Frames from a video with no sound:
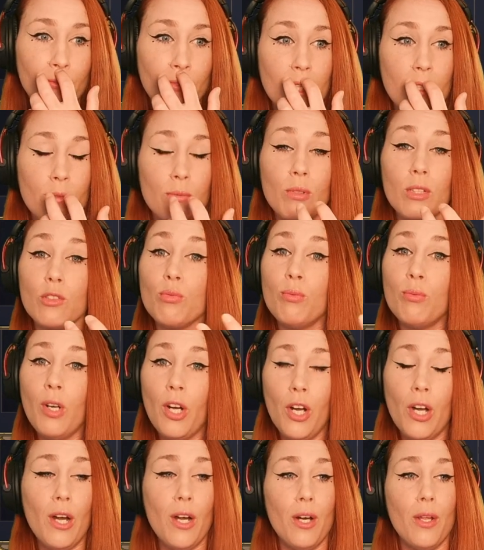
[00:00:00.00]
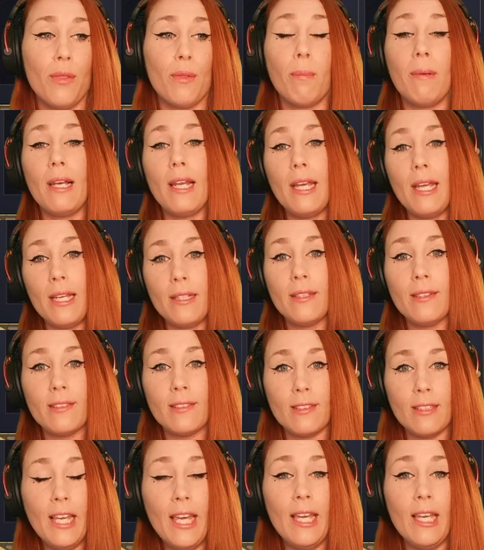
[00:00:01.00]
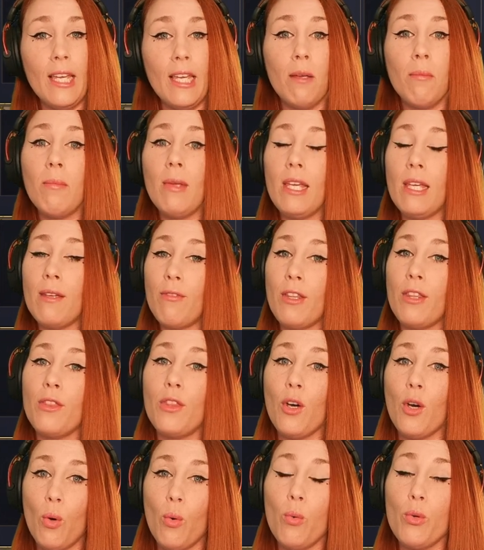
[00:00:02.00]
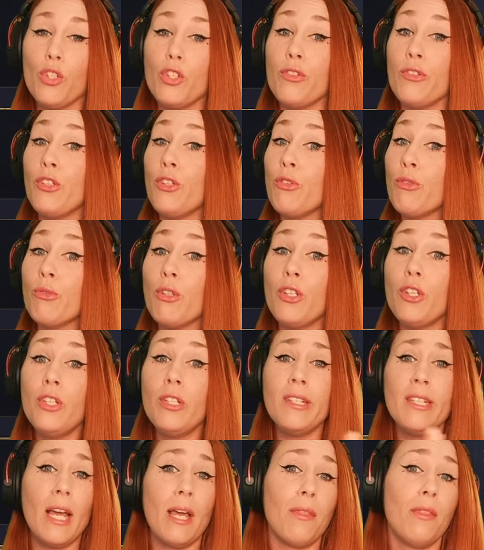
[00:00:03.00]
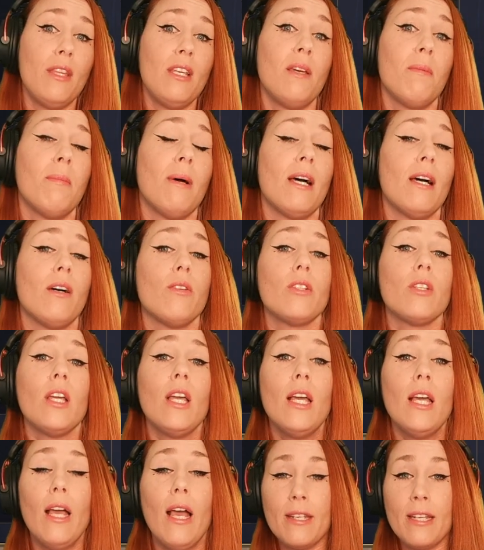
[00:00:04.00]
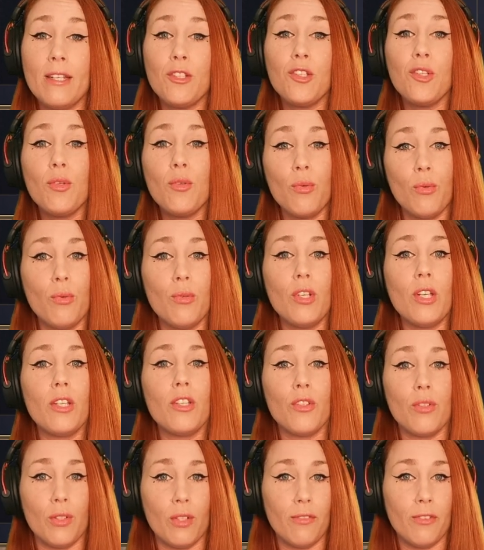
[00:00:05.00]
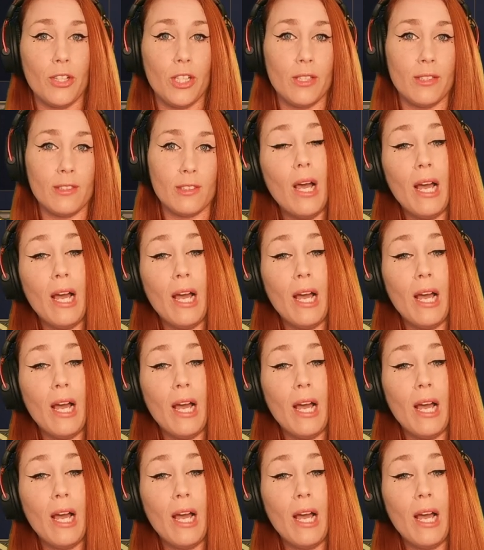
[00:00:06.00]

it was worth playing this game even though you knew nothing about the Dune universe.